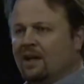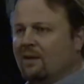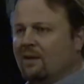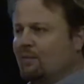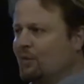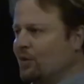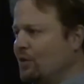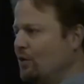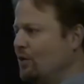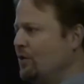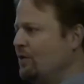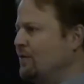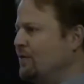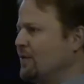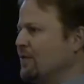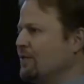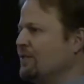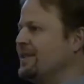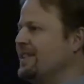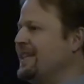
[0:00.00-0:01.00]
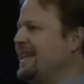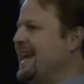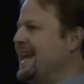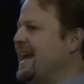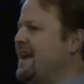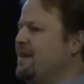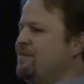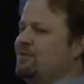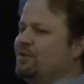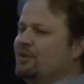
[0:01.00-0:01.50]
Moreover, the
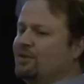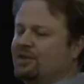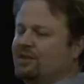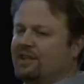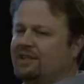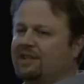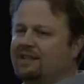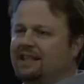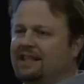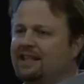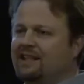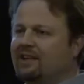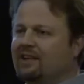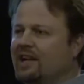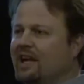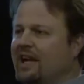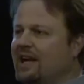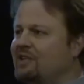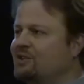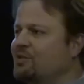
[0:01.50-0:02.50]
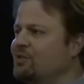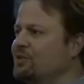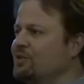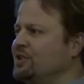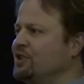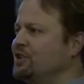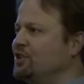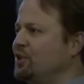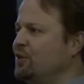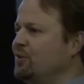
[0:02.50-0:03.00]
amber that they are
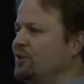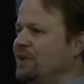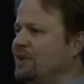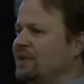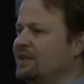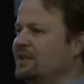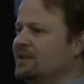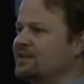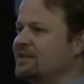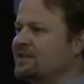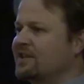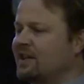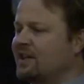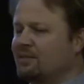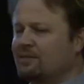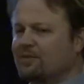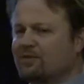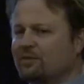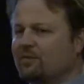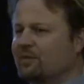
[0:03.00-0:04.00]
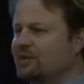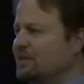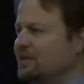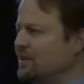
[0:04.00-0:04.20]
actually showing us comes from the